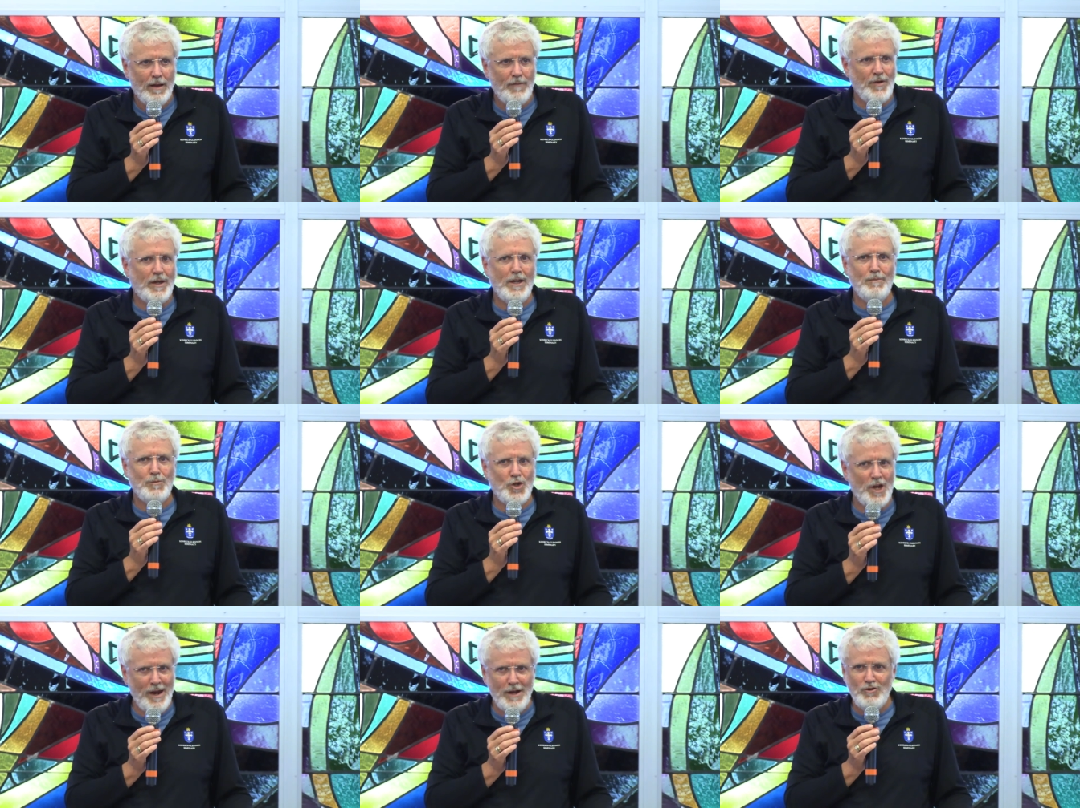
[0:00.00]
if you keep
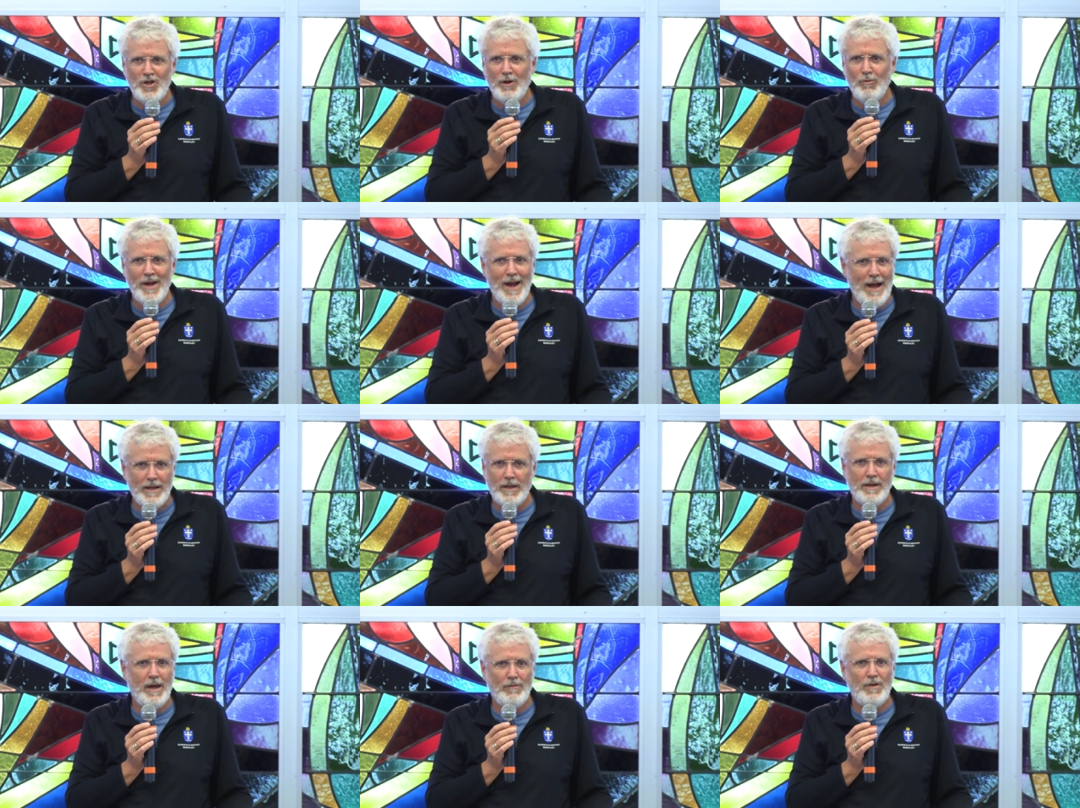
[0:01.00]
changing
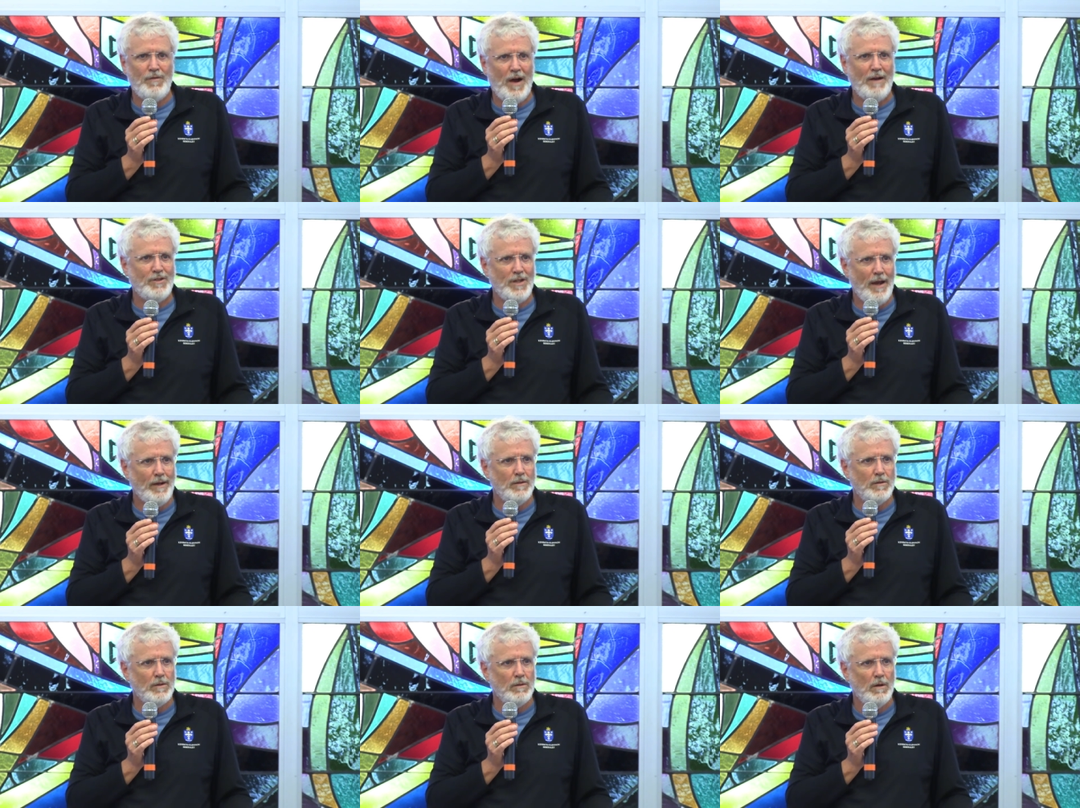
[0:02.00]
reality every five
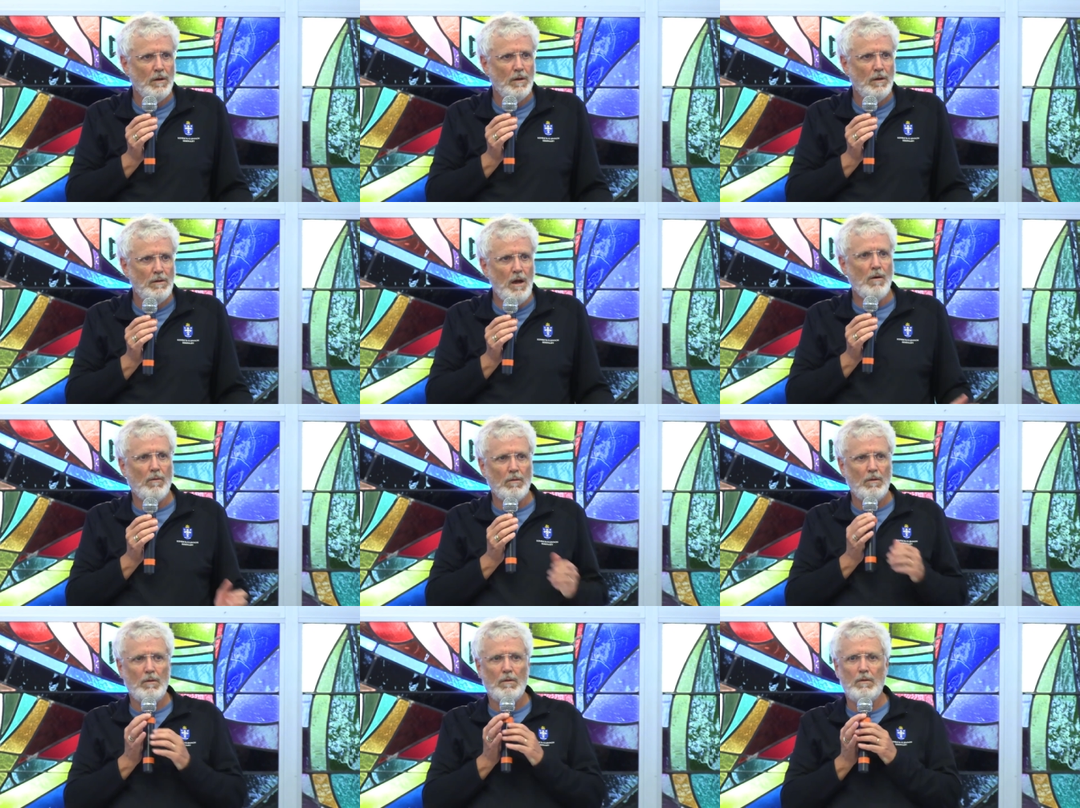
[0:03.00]
seconds, no.
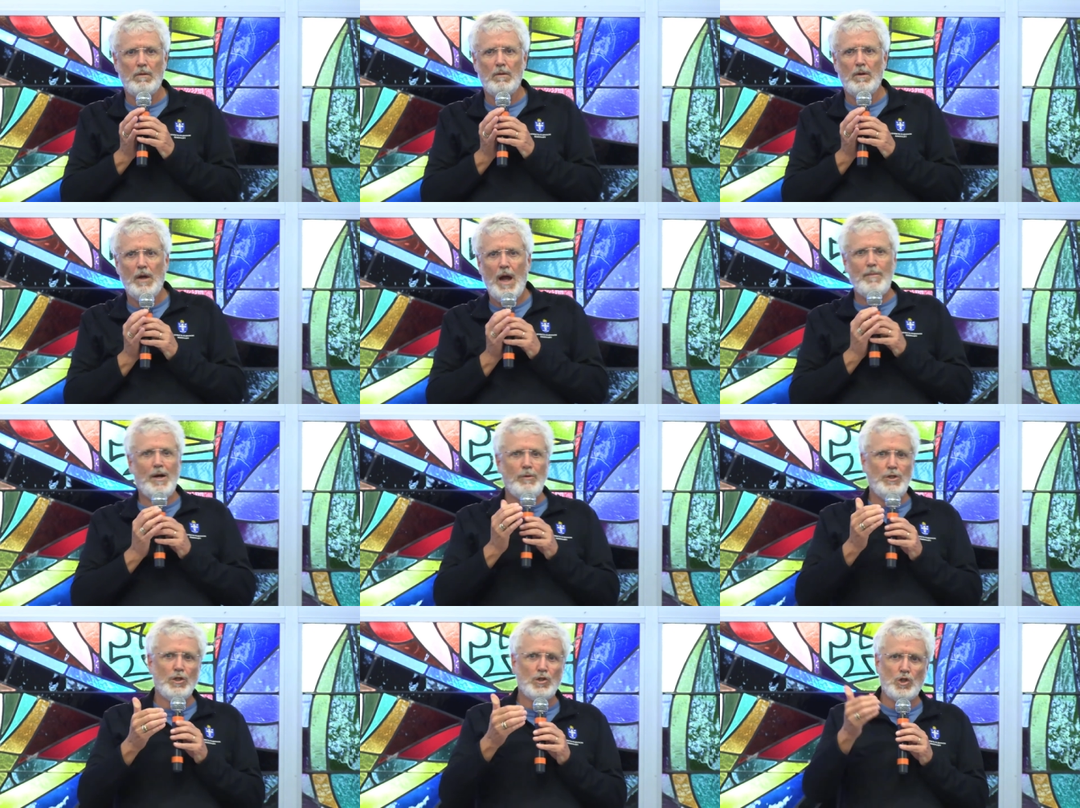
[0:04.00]
How about
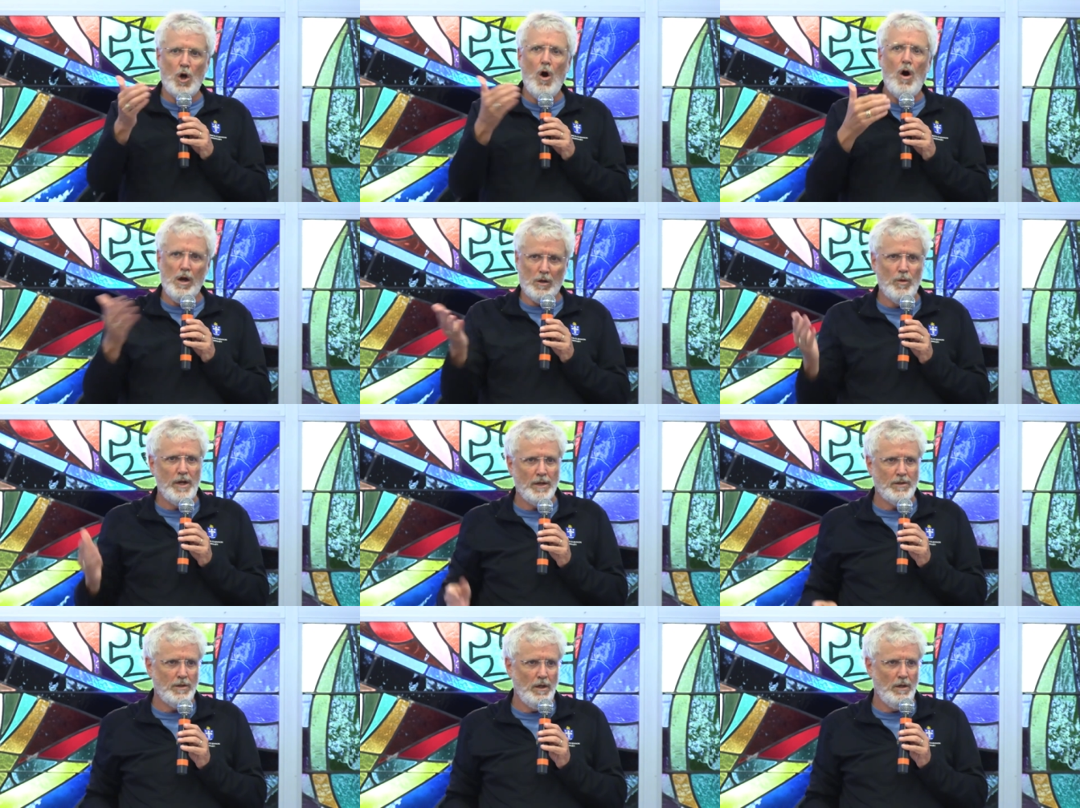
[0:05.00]
we just talk when
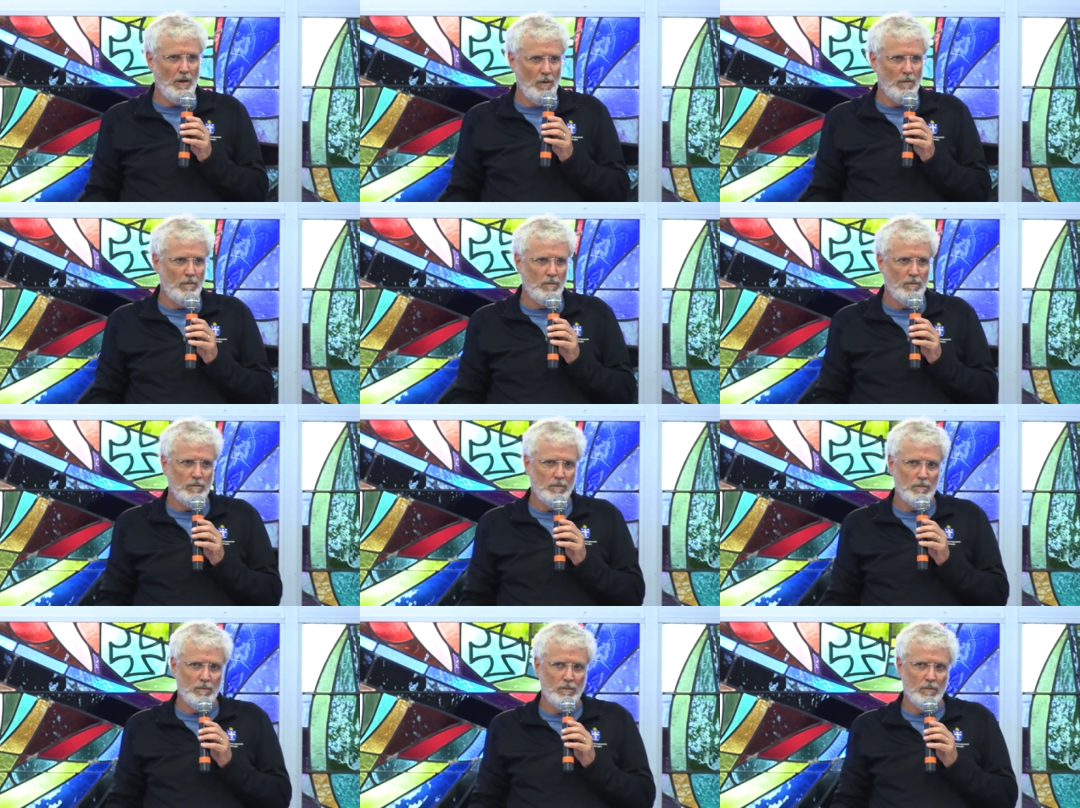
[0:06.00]
I see you?
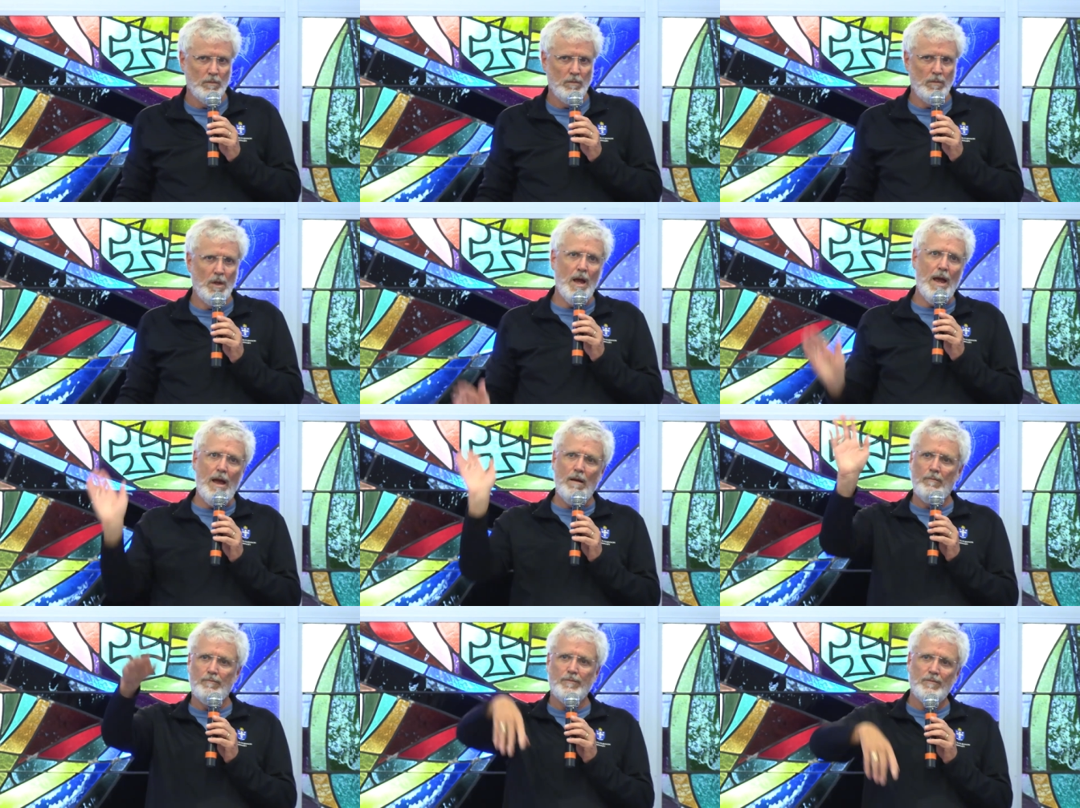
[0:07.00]
Nah,
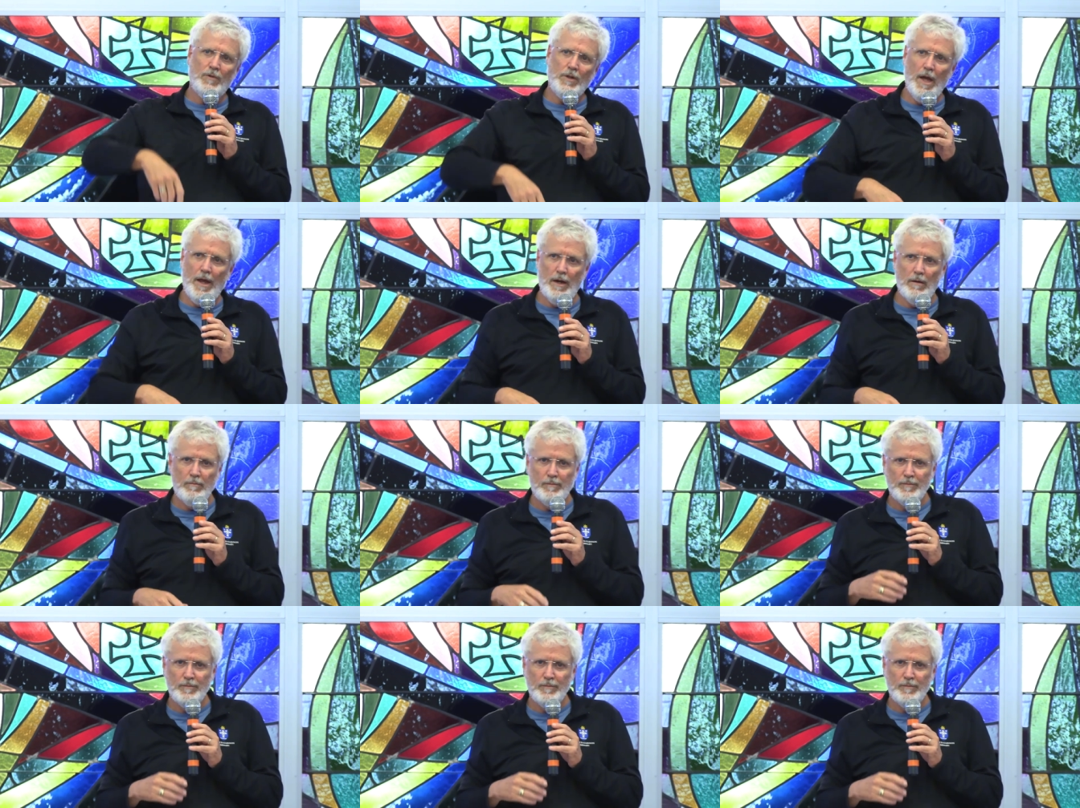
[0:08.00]
forget it.